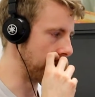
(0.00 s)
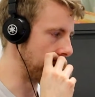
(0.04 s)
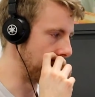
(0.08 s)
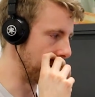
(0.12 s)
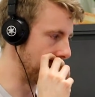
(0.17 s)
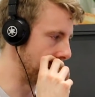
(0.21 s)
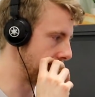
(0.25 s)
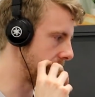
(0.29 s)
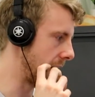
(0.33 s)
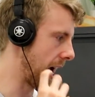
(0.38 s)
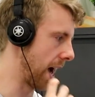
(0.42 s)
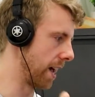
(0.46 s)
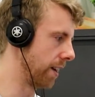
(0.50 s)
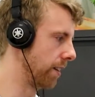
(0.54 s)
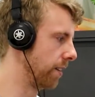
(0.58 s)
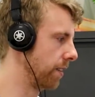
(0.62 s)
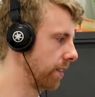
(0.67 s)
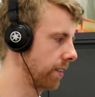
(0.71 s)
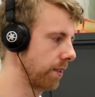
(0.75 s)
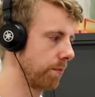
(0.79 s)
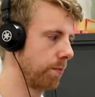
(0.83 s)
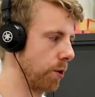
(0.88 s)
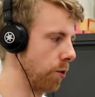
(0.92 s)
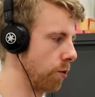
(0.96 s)
You
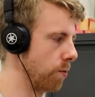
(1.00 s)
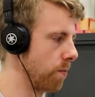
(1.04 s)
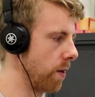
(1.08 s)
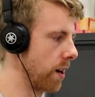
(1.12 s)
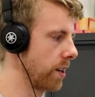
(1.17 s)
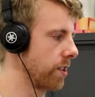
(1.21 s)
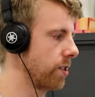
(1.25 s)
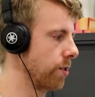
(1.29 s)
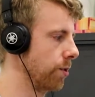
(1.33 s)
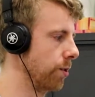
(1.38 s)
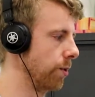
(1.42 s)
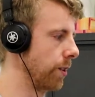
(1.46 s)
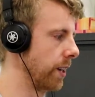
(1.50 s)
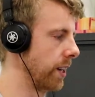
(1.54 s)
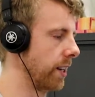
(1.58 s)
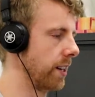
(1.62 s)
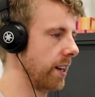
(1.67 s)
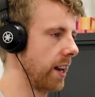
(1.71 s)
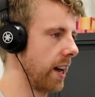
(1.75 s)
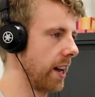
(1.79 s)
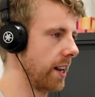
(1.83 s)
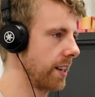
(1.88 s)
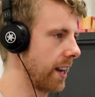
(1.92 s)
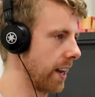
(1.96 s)
can build muscle
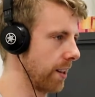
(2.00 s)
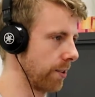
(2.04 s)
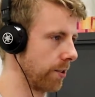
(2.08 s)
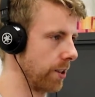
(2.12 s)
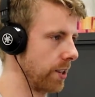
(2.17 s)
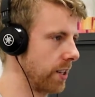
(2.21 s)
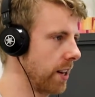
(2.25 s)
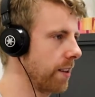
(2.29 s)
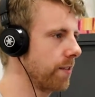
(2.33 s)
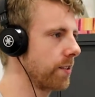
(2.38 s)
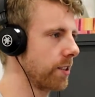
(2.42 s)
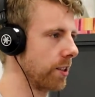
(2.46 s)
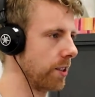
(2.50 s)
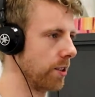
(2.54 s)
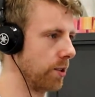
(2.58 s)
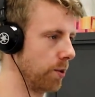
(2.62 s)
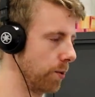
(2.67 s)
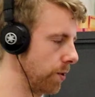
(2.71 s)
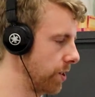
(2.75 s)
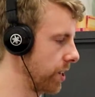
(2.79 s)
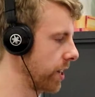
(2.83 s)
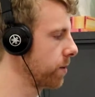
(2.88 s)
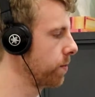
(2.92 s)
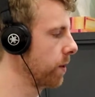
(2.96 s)
in a calorie deficit. You
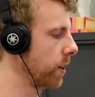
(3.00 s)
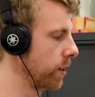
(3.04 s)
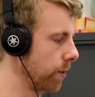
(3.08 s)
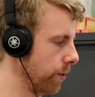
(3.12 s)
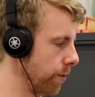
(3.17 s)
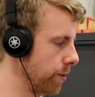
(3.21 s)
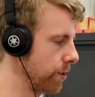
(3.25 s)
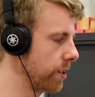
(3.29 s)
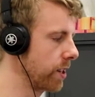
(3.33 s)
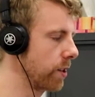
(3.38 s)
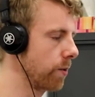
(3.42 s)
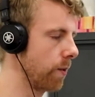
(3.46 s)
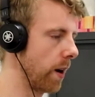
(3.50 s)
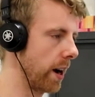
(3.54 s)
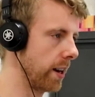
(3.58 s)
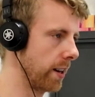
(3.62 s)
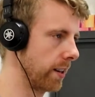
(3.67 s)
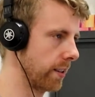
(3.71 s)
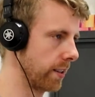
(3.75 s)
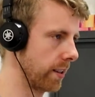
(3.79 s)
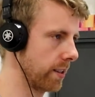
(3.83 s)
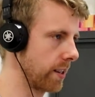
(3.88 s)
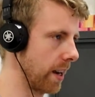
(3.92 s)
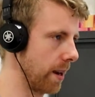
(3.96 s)
would just be losing weight
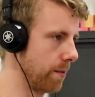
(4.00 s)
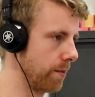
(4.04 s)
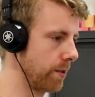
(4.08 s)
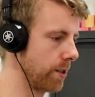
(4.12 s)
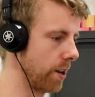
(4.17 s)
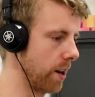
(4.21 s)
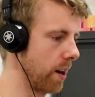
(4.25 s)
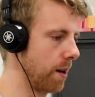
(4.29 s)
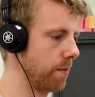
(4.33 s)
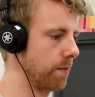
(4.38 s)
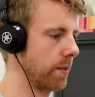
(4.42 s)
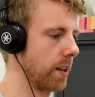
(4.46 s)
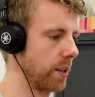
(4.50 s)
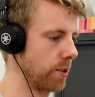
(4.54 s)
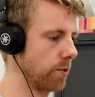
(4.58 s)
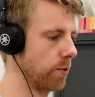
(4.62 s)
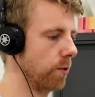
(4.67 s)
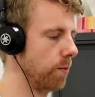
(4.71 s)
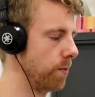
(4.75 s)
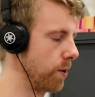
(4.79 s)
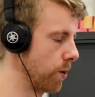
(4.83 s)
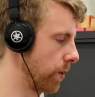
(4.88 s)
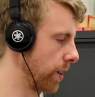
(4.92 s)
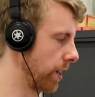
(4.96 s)
at the same time that you
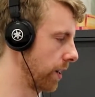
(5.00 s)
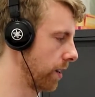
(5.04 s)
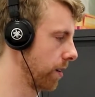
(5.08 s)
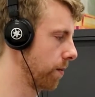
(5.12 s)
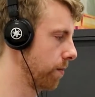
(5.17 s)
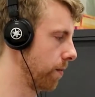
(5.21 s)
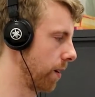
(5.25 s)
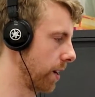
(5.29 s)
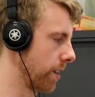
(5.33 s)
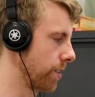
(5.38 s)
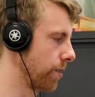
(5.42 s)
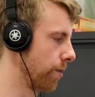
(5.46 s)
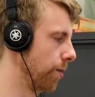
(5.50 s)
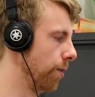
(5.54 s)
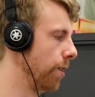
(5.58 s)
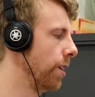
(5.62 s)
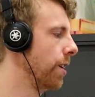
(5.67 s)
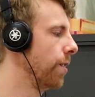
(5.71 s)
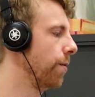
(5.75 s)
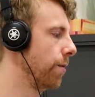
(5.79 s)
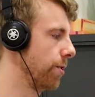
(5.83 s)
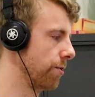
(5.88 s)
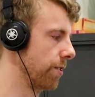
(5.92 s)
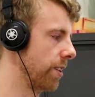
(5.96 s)
were building muscle,
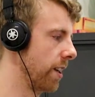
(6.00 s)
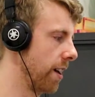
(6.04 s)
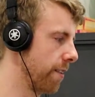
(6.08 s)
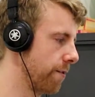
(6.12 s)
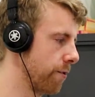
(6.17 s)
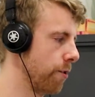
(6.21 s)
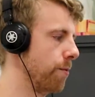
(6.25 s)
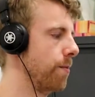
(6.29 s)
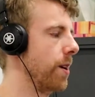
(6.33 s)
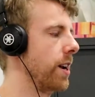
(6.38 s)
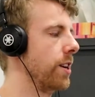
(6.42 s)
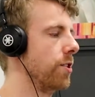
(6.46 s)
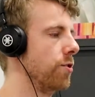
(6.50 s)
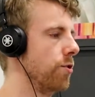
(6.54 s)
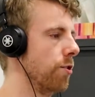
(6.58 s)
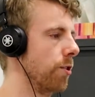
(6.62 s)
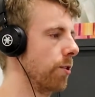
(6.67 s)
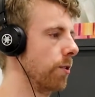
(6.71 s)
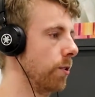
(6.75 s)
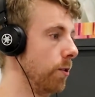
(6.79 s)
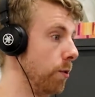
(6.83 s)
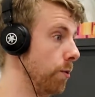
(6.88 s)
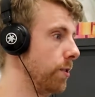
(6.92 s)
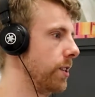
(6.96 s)
which would therefore mean
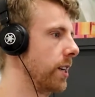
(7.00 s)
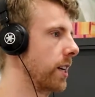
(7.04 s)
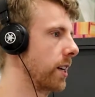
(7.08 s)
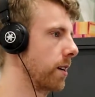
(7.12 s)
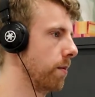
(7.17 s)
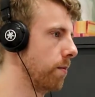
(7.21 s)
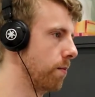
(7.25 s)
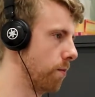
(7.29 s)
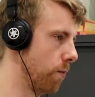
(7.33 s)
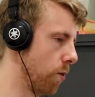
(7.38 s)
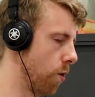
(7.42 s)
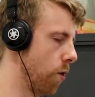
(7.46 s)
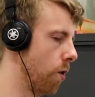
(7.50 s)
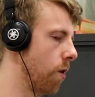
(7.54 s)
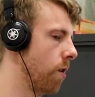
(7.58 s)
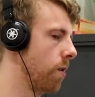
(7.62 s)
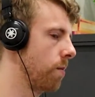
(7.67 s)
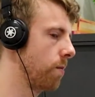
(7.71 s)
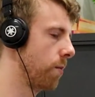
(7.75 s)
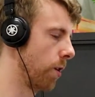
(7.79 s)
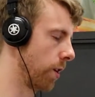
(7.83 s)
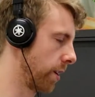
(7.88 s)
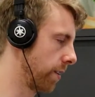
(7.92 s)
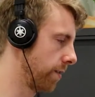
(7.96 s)
you're losing more
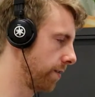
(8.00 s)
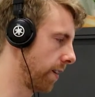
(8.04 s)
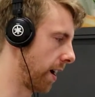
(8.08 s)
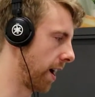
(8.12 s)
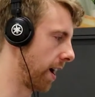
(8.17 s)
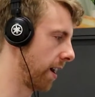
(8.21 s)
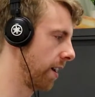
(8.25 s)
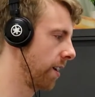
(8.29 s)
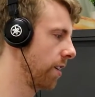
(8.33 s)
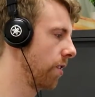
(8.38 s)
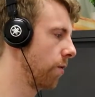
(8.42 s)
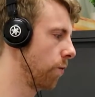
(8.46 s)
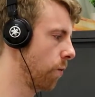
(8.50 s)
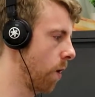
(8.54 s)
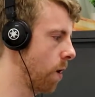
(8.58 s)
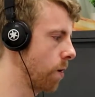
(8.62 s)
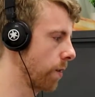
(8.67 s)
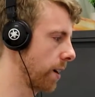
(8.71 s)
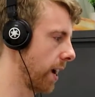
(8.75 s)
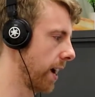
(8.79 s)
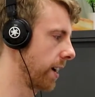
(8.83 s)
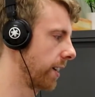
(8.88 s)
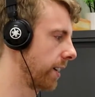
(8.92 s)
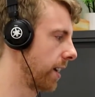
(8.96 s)
body fat
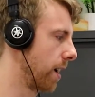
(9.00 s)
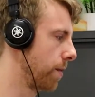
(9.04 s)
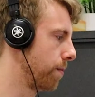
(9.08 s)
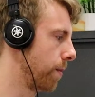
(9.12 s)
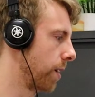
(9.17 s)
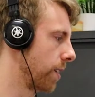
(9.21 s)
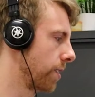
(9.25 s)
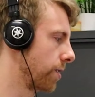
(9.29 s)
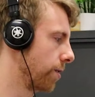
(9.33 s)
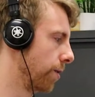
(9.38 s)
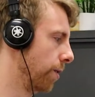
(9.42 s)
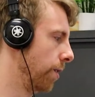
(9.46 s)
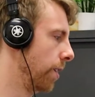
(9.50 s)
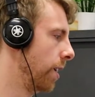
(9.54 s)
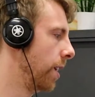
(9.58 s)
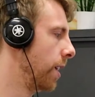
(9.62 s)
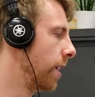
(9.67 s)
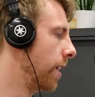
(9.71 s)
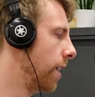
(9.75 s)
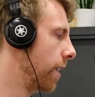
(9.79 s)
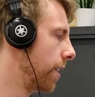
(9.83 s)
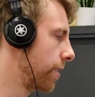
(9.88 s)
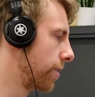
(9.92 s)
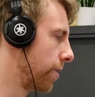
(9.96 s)
while gaining that muscle.
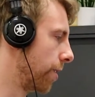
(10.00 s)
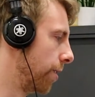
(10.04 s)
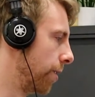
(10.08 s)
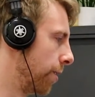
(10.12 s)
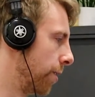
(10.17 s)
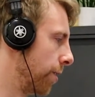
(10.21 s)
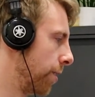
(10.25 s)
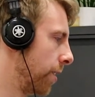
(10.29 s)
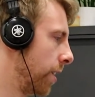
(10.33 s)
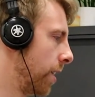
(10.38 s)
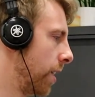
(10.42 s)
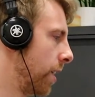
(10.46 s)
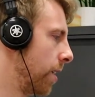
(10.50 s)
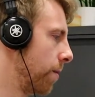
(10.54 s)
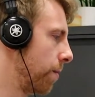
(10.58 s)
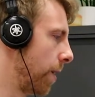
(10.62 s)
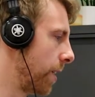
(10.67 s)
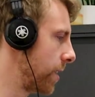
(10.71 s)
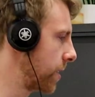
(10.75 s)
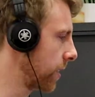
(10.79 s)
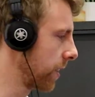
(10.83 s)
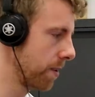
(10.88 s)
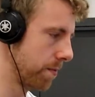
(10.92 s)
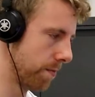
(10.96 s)
So
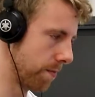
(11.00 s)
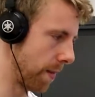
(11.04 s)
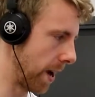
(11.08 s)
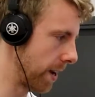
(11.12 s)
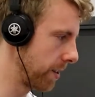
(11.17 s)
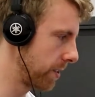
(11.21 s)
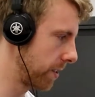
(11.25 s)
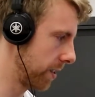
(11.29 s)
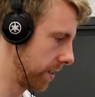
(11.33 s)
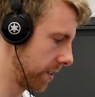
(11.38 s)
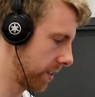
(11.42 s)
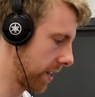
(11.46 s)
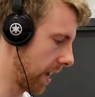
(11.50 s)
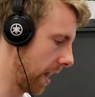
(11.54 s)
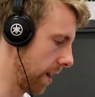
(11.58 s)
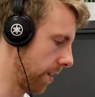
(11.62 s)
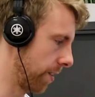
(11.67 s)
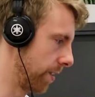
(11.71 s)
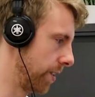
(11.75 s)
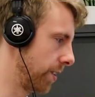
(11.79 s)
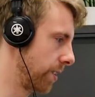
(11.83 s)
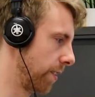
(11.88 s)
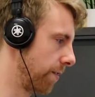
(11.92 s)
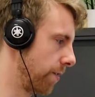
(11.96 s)
basically maintenance
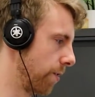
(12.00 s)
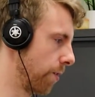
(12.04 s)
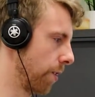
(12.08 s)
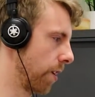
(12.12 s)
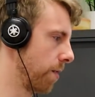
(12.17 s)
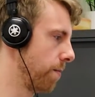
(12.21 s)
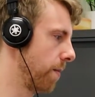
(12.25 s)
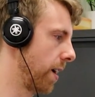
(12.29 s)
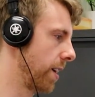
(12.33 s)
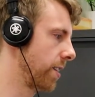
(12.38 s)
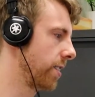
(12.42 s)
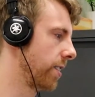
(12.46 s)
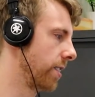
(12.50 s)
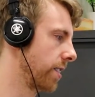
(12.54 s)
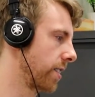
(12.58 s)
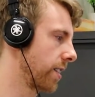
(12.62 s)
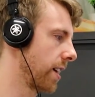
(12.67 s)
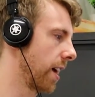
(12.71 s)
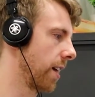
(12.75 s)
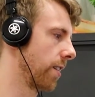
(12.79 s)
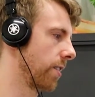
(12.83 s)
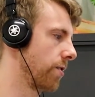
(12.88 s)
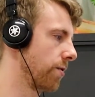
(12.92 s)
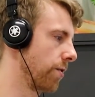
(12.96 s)
calories, if you're in maintenance
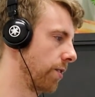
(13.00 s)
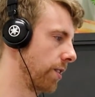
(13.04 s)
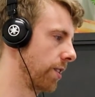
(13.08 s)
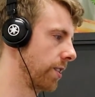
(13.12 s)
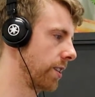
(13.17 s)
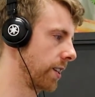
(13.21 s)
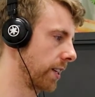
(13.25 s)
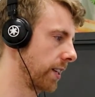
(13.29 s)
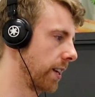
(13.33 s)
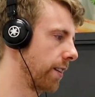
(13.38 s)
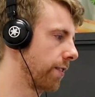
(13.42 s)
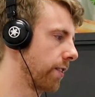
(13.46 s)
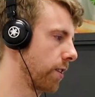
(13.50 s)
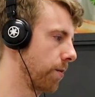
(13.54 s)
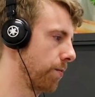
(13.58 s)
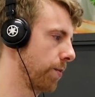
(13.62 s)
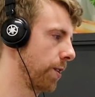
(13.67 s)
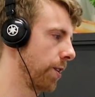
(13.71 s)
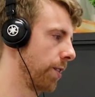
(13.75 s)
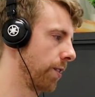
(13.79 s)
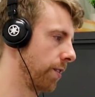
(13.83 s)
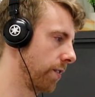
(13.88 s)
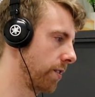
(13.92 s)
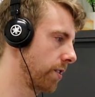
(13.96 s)
calories for a significant
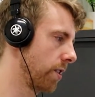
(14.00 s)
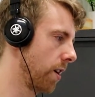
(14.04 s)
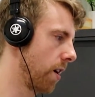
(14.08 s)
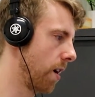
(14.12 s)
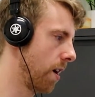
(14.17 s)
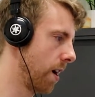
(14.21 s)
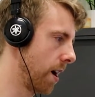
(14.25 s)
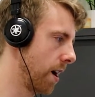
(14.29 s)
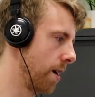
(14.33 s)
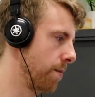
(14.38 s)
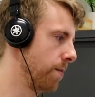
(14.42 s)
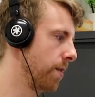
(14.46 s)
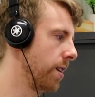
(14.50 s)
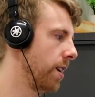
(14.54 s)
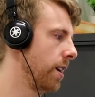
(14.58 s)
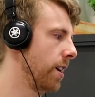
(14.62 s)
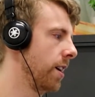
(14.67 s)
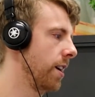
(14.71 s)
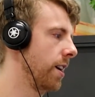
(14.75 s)
period of time,